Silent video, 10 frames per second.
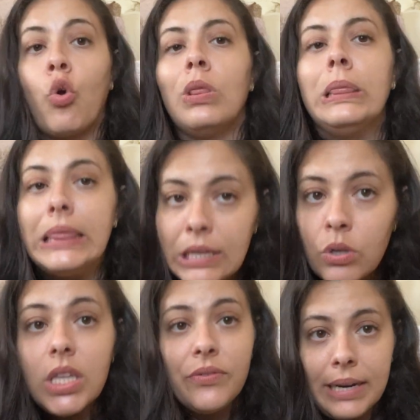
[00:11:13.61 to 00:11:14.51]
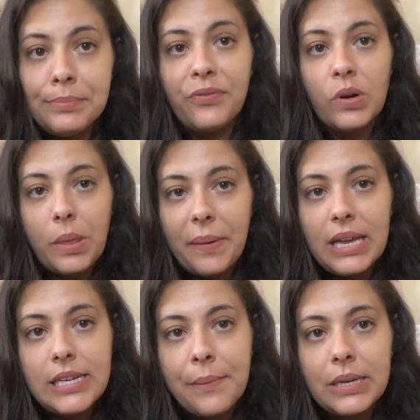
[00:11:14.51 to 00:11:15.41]
literally right before the
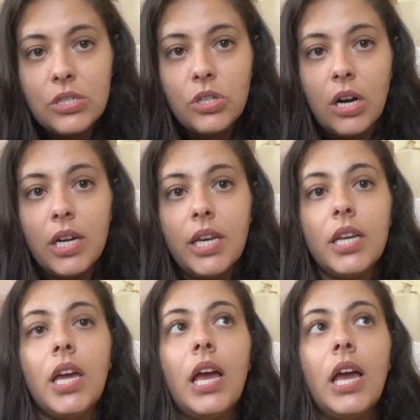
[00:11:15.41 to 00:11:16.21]
pandemic started.